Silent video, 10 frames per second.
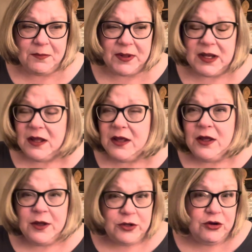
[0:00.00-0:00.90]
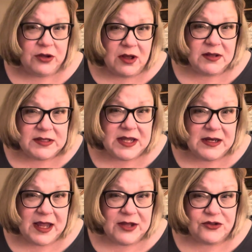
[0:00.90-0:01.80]
But your young
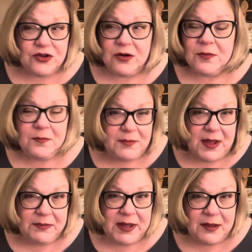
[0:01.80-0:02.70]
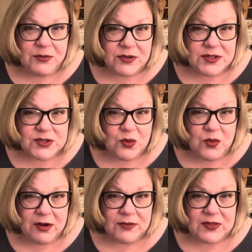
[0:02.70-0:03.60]
teenager may be able to still
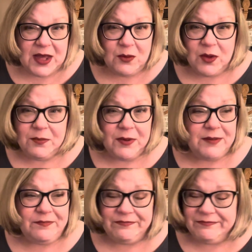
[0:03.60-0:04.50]
wear it that way. But